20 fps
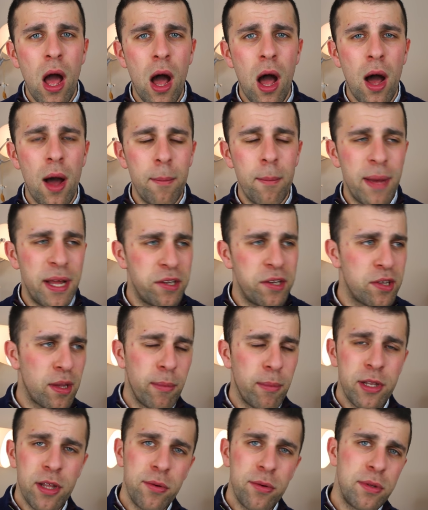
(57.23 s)
Um, and
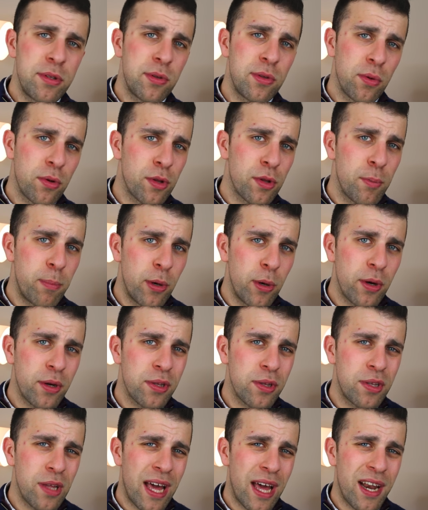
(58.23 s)
some of those sorts of
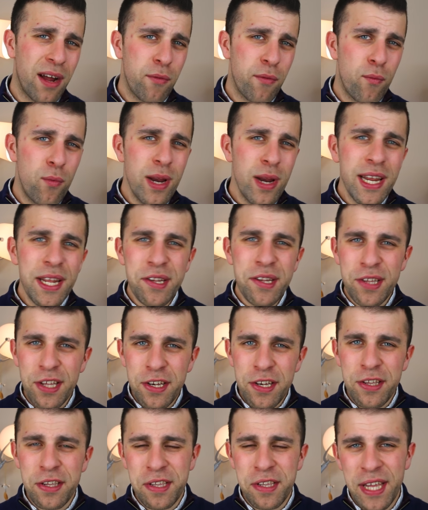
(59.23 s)
books, and I really
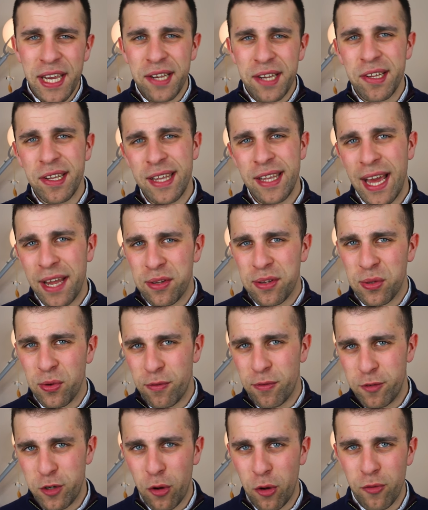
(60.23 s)
did stick to that
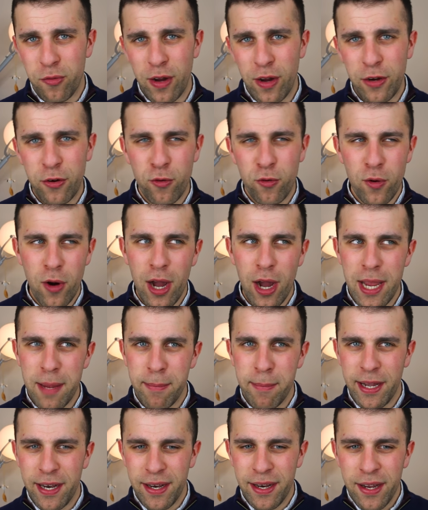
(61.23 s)
sort of genre,
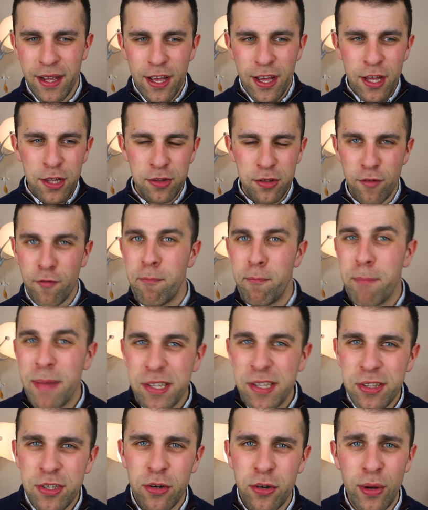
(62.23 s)
crime and sort of
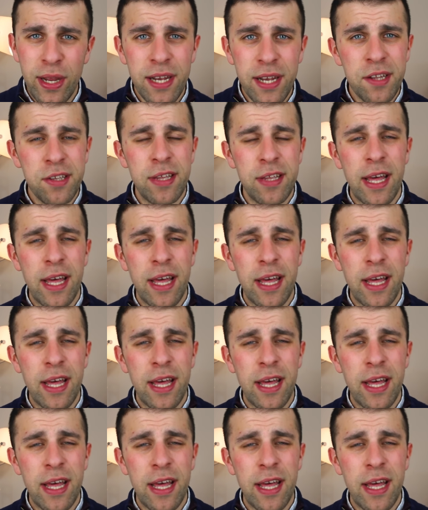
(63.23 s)
mystery in a